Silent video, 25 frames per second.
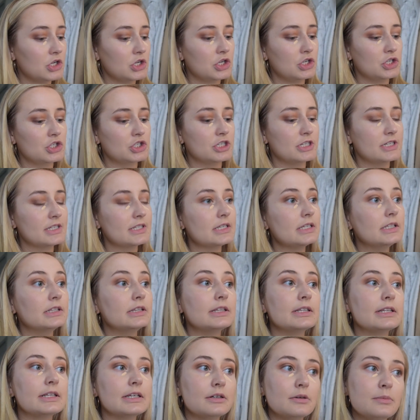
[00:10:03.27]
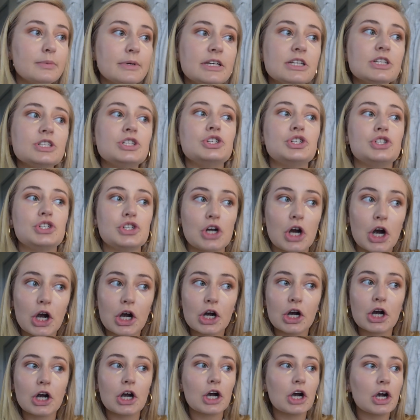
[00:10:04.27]
She's a little bit
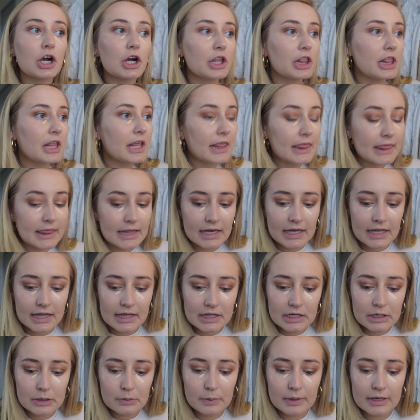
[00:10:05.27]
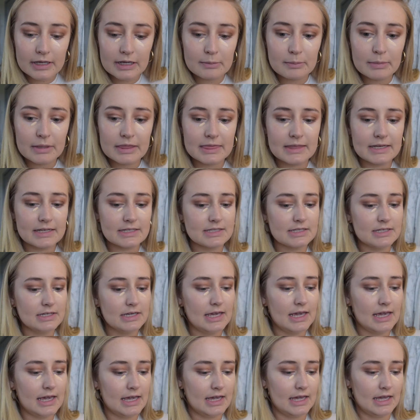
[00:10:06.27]
darker than the other one, but that's
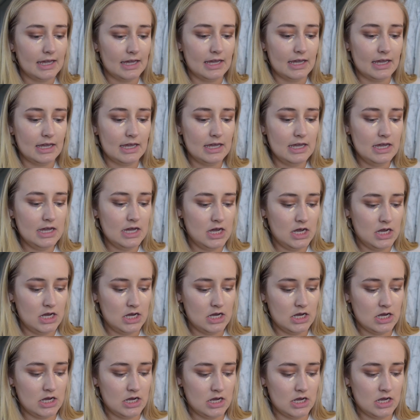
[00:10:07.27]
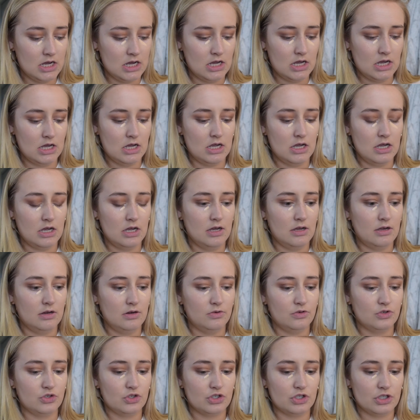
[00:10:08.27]
okay.
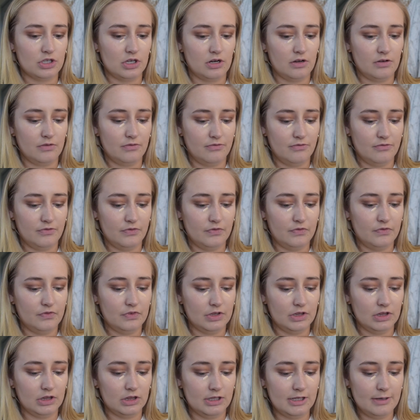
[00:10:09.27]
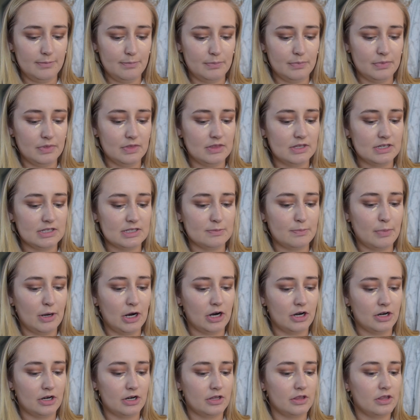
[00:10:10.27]
I'm just gonna flip this
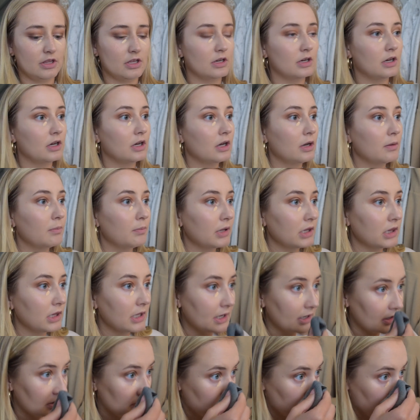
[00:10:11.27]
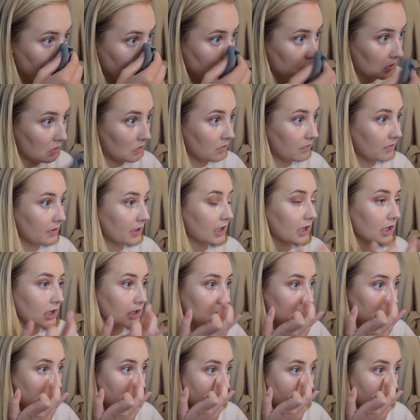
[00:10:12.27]
part of the blendable over.